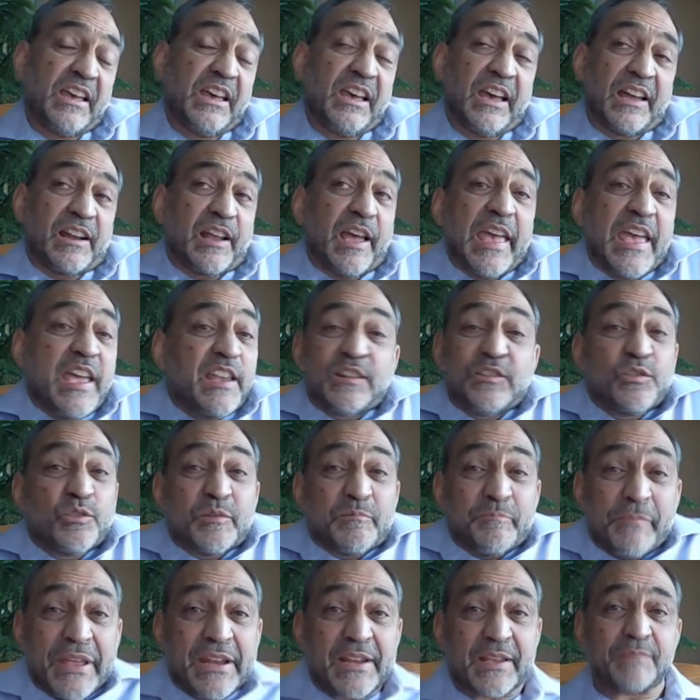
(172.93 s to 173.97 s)
And I hate to
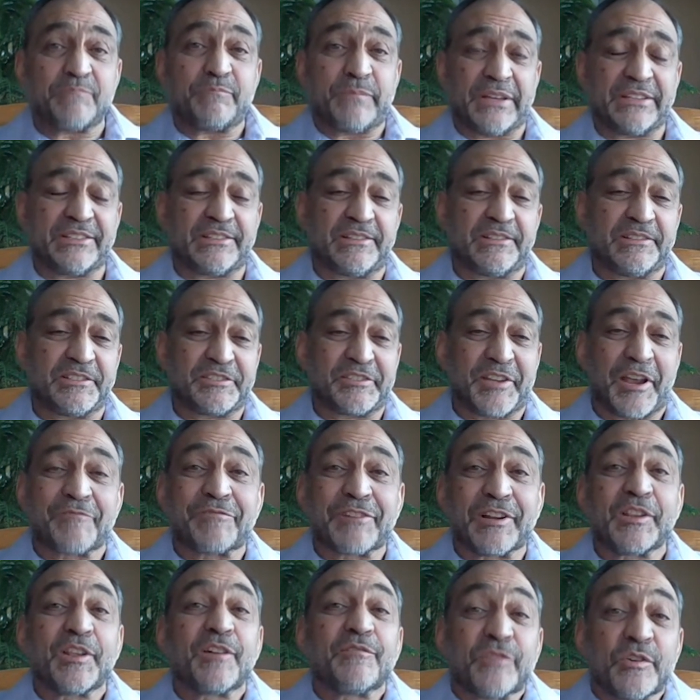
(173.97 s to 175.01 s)
admit it, but
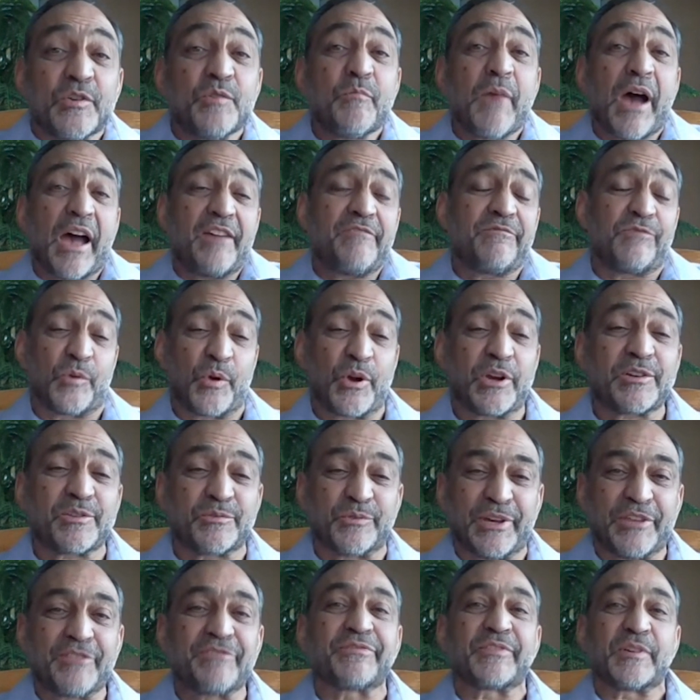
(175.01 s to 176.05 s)
several of whom I've worked
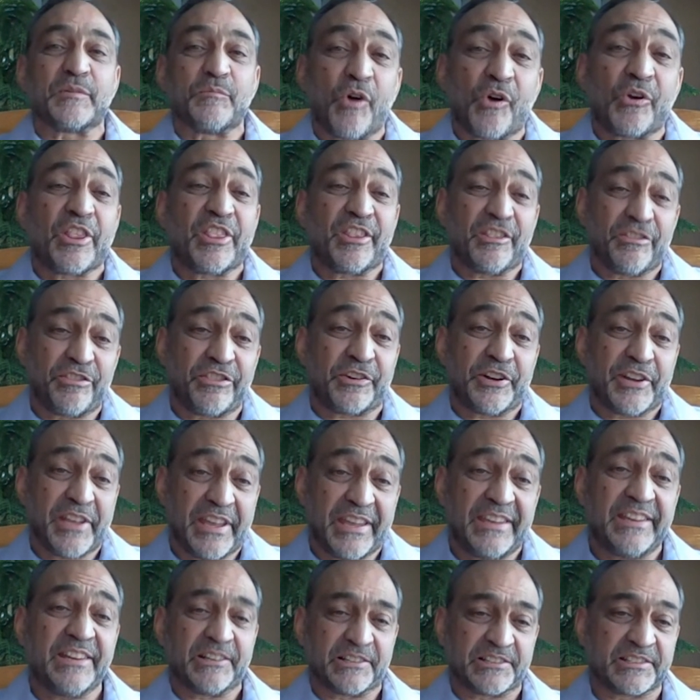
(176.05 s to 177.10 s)
with for more than 30
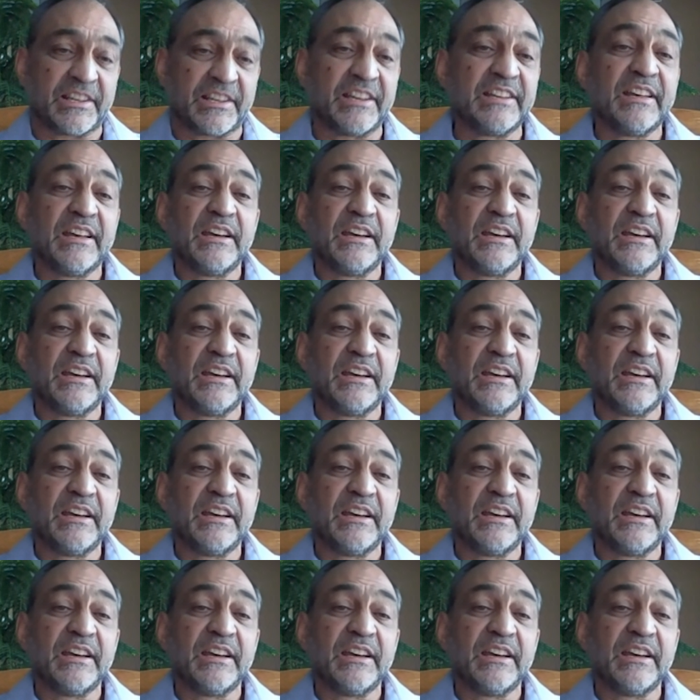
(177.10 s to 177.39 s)
years.